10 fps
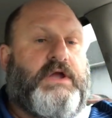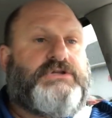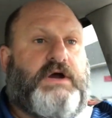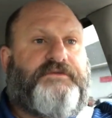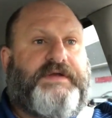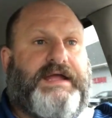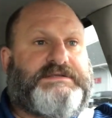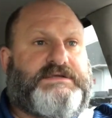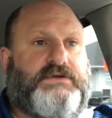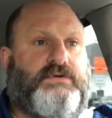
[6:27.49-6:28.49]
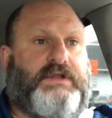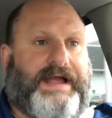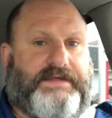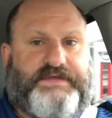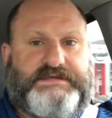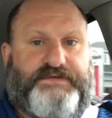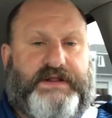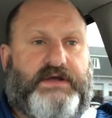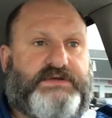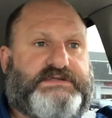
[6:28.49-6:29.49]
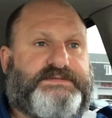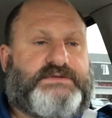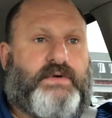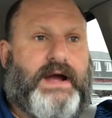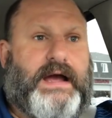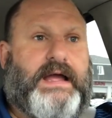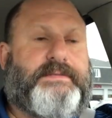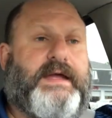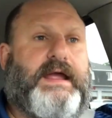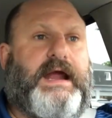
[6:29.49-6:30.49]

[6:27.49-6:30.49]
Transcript: Don't forget to like this video, subscribe,